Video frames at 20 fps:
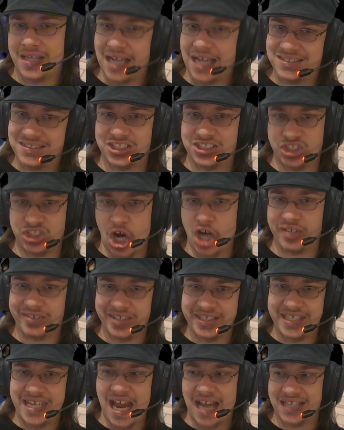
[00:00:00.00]
That's the start
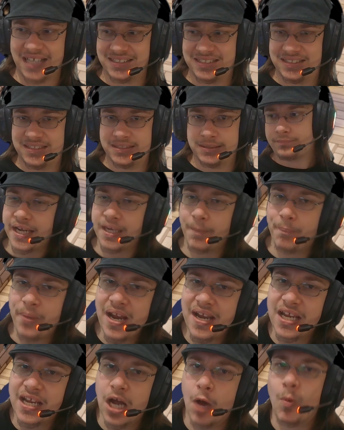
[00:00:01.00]
of your guests. And
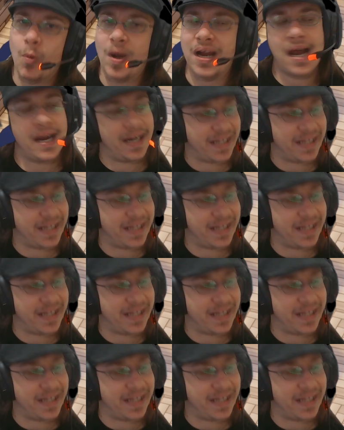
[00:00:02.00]
depending on what